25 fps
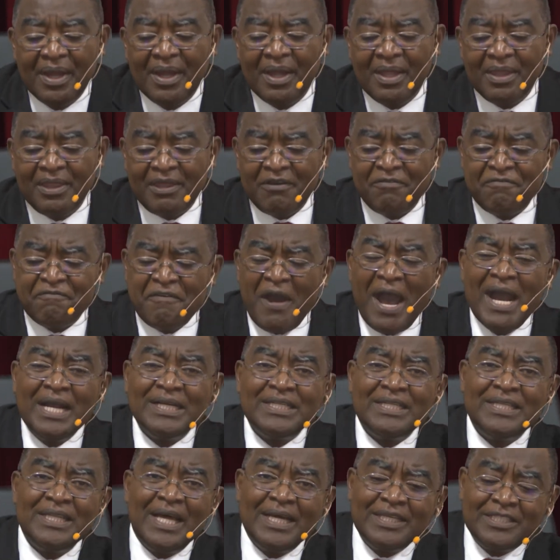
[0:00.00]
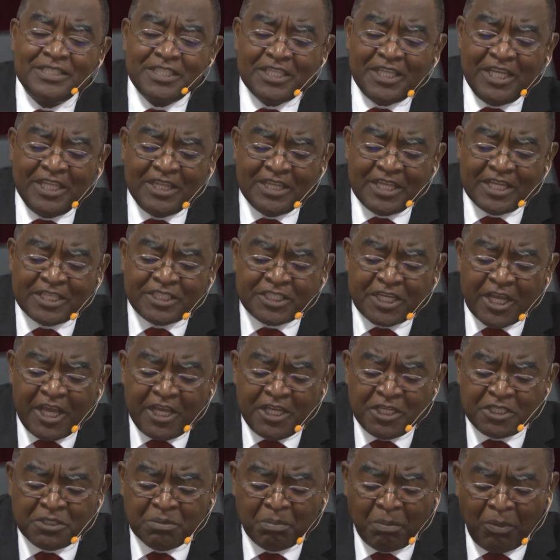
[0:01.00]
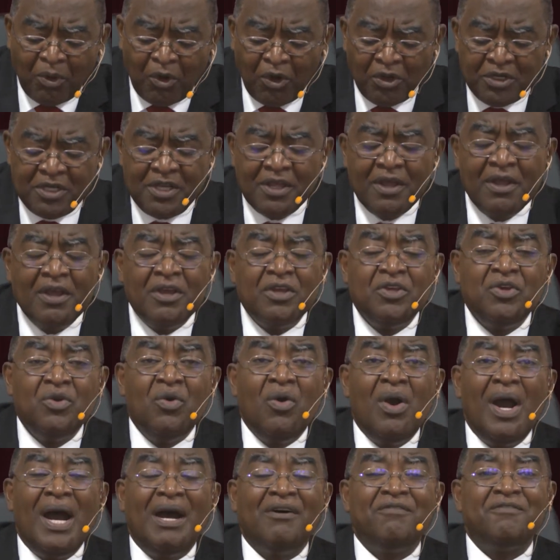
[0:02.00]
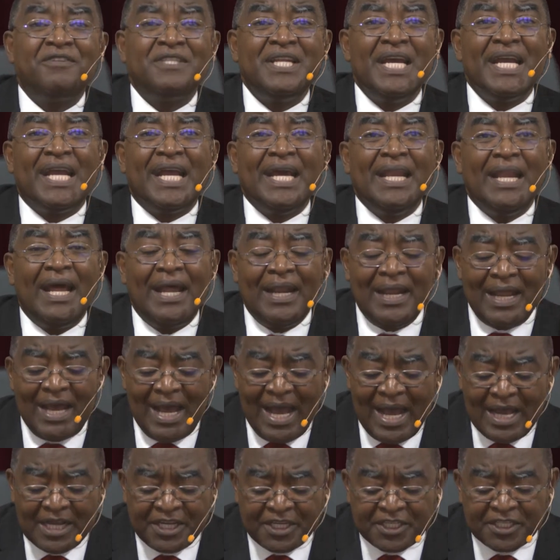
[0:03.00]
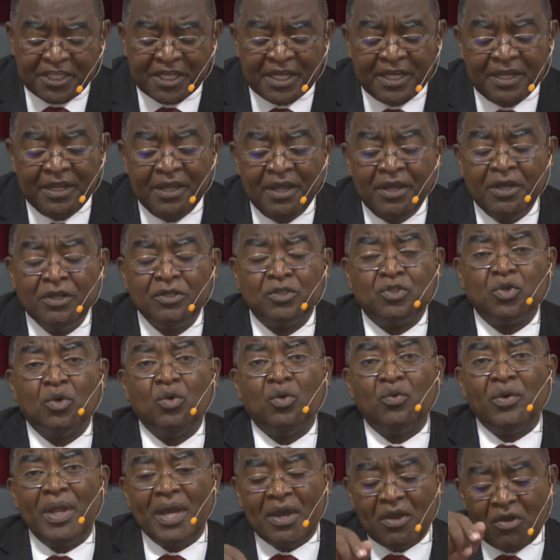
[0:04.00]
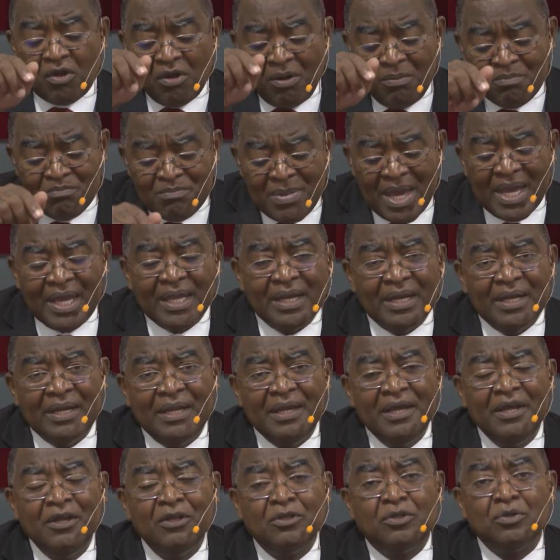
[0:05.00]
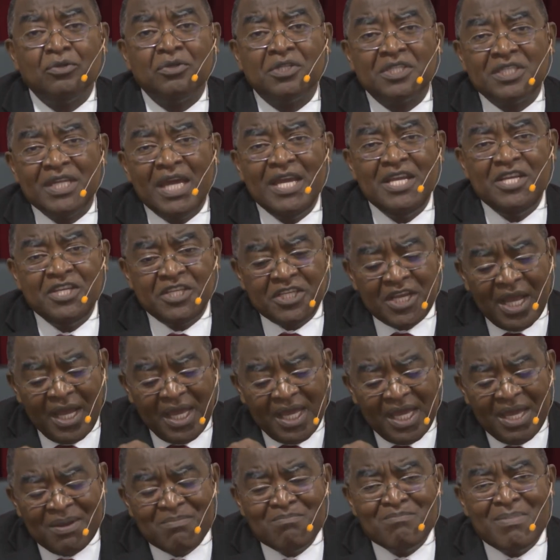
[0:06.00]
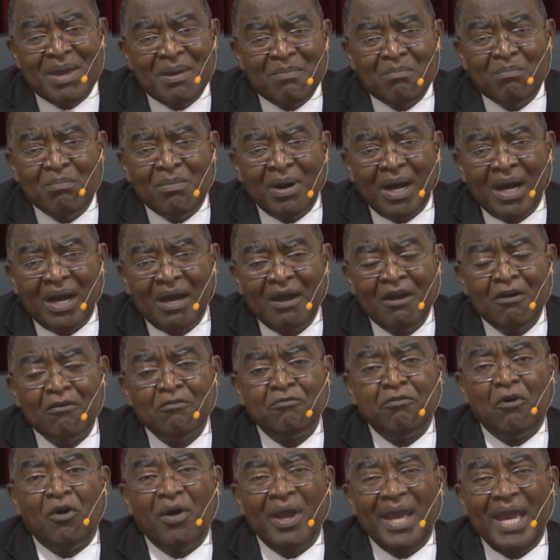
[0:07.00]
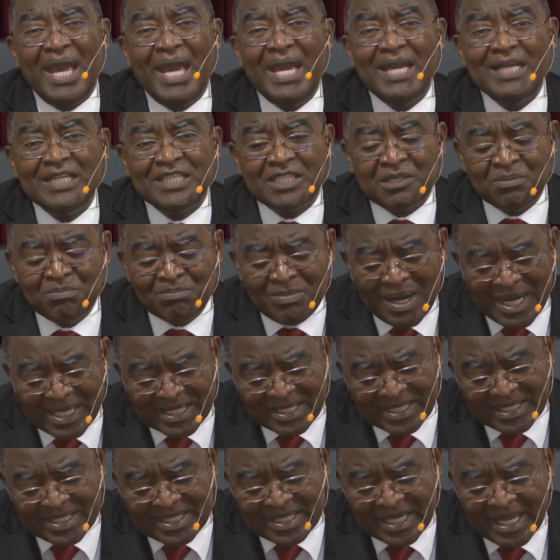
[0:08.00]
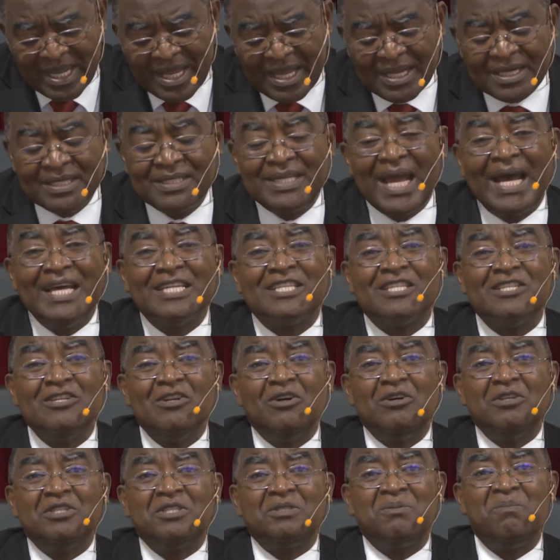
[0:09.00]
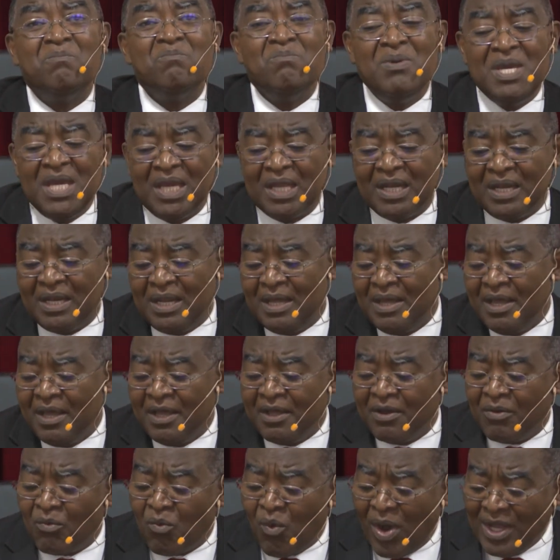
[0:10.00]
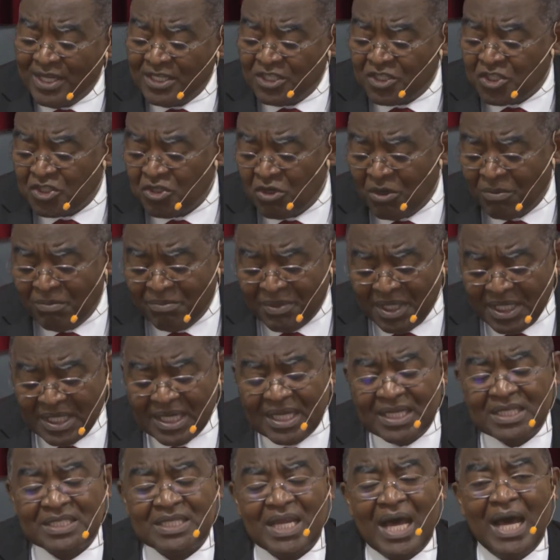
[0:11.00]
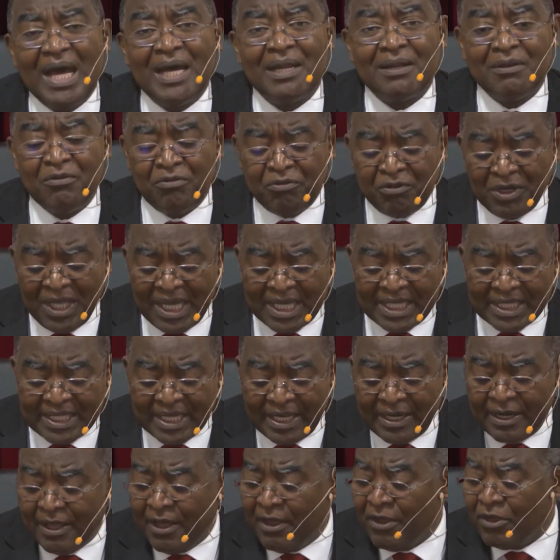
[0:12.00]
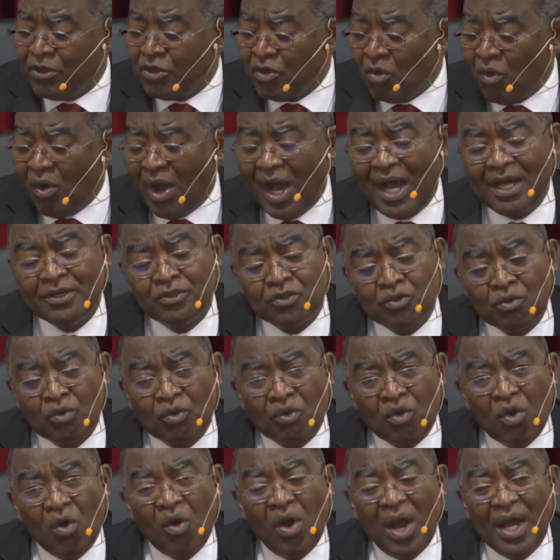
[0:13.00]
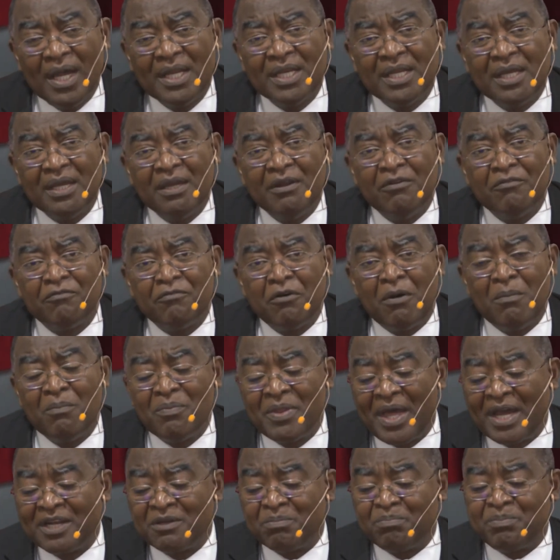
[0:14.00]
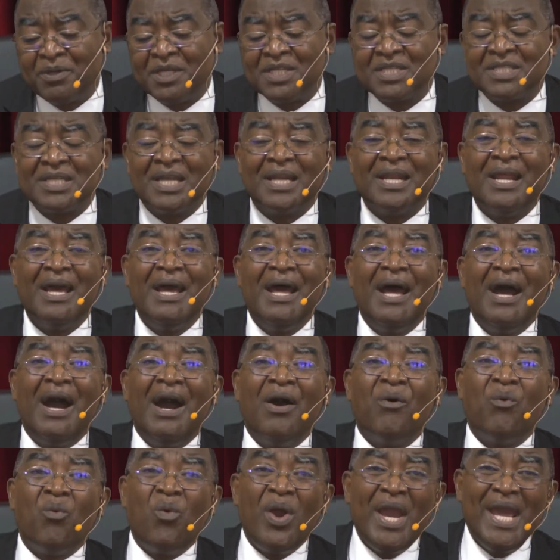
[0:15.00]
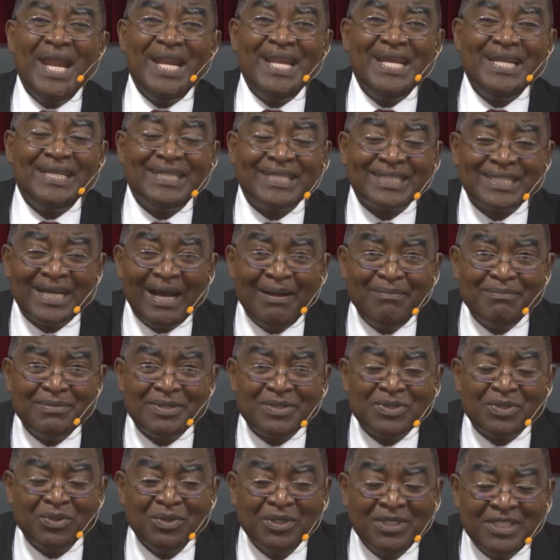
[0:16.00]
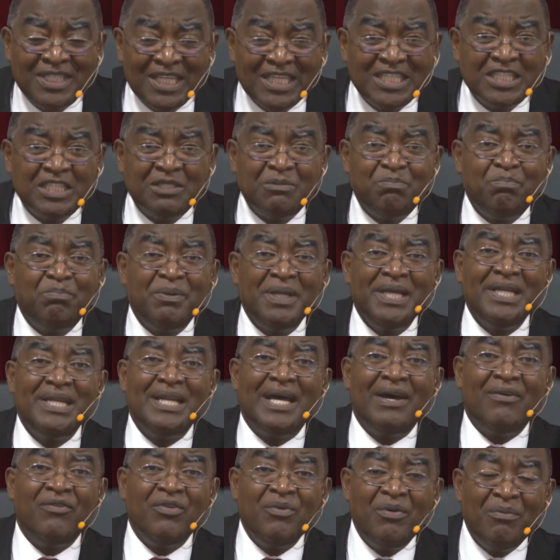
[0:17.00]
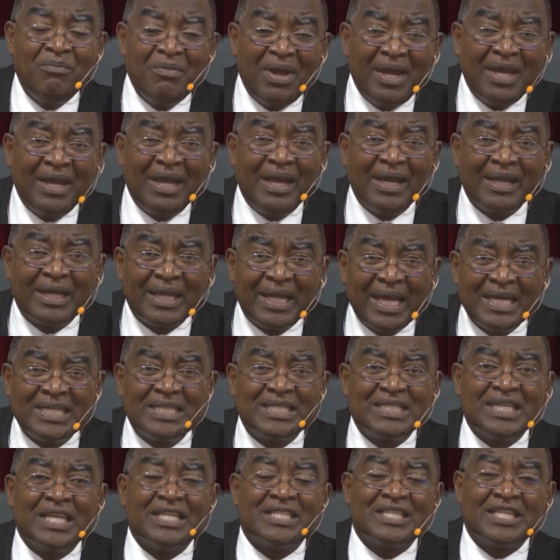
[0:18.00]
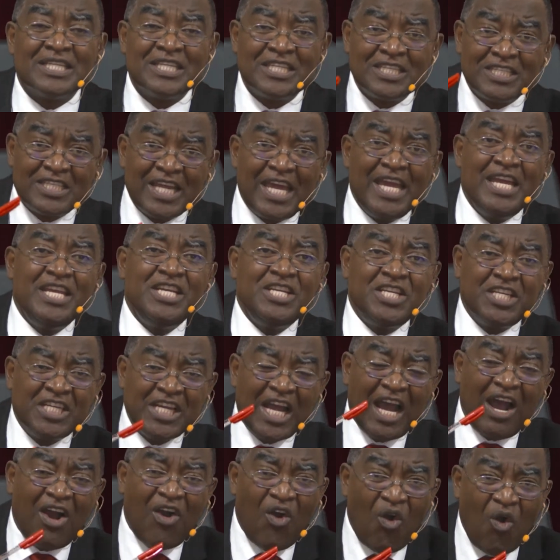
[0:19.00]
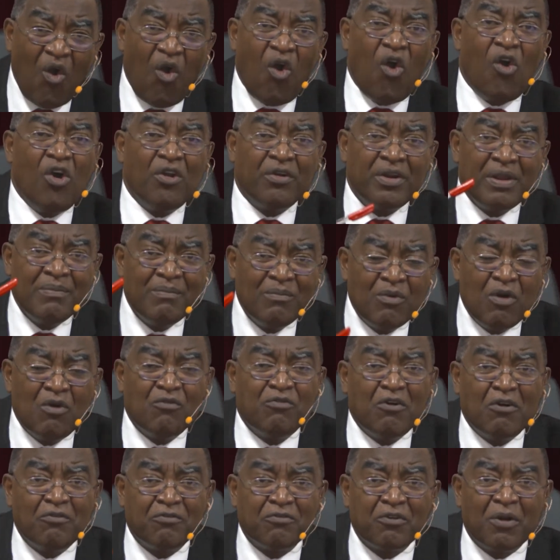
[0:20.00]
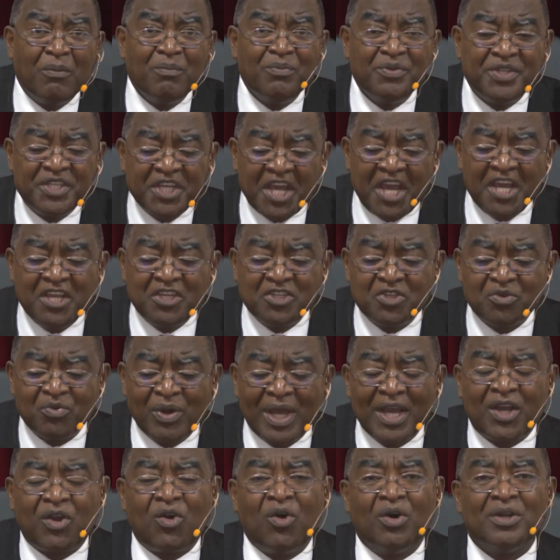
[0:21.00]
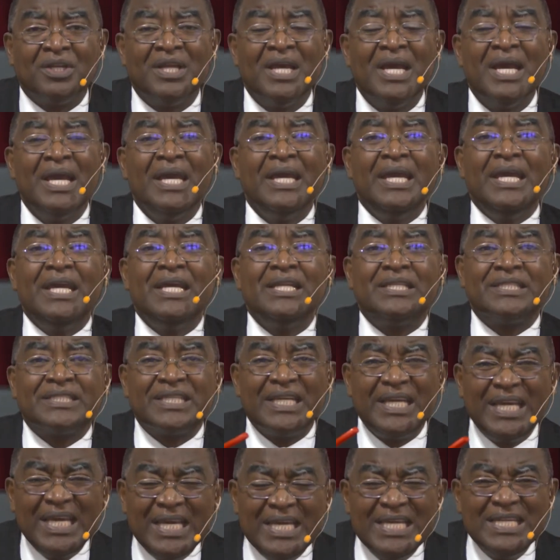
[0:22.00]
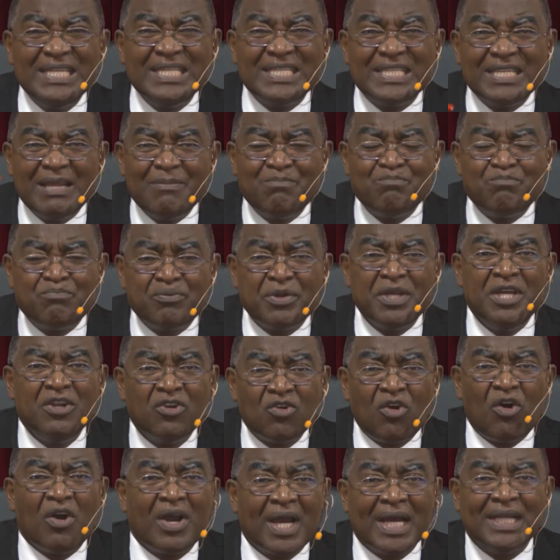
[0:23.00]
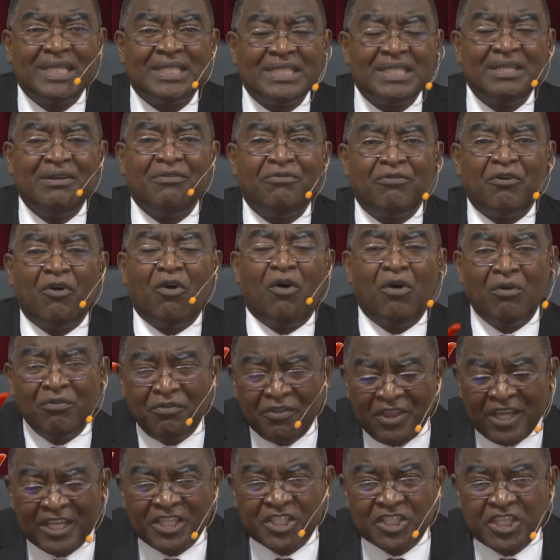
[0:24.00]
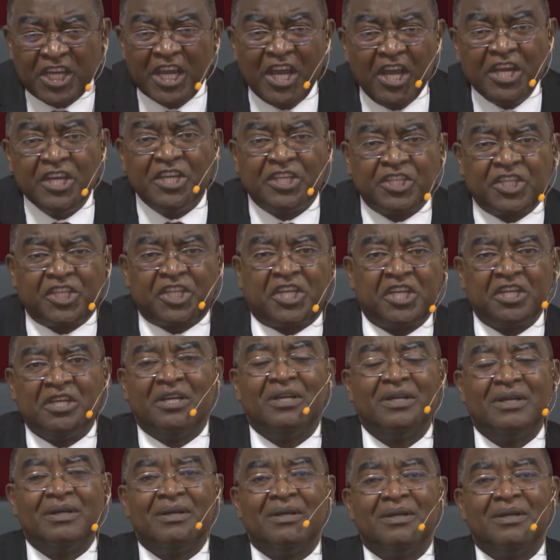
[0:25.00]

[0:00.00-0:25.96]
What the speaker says: The fact that in the church board you have taken an action to recommend to censure a member for 8 months does not mean once your minutes are reflected, you are to go and inform that person. When it comes to disciplinary cases, censure or removal from church record, it is the prerogative of the church.